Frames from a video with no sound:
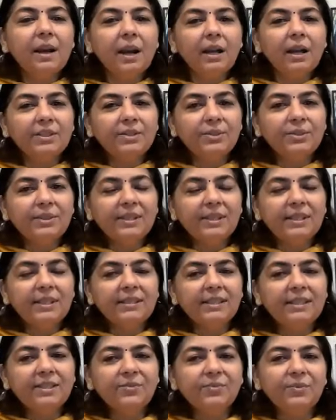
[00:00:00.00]

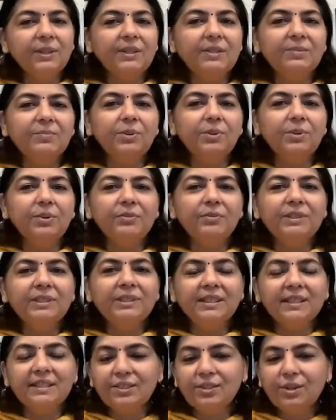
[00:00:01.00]
associated with
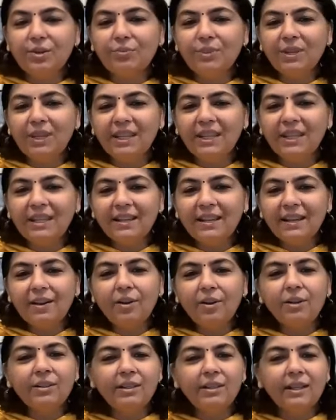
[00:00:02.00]
Professor Dominic
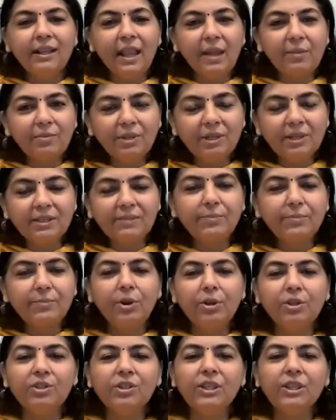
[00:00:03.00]
on the Camerise
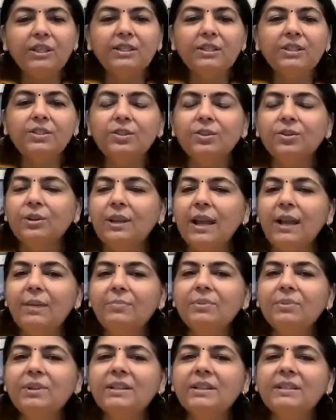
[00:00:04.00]
project to
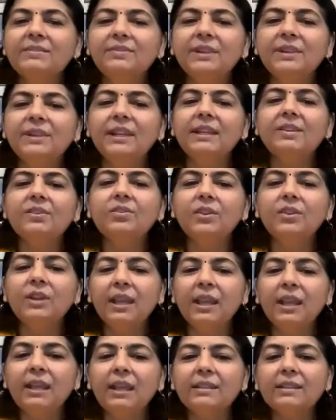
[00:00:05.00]
collaboratively
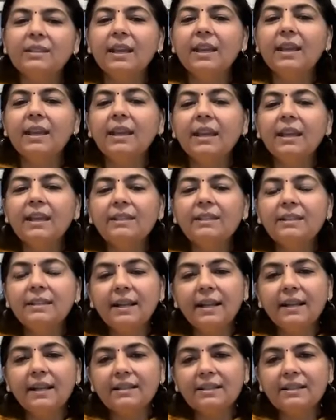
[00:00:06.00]
create
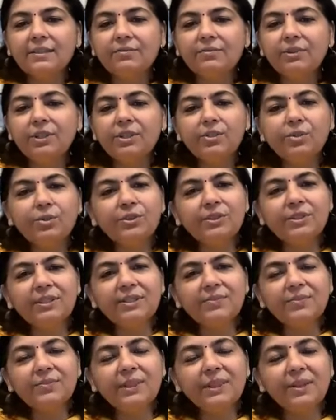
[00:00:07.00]
interactive
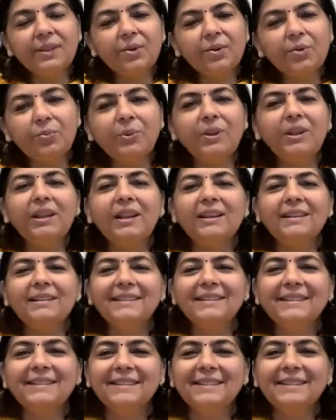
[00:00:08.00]
resources with open
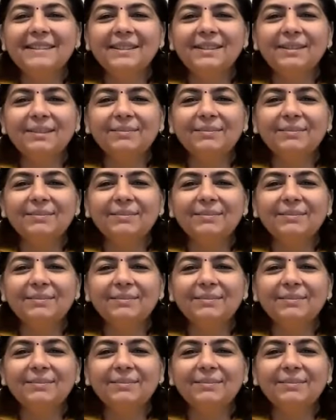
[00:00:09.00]
license.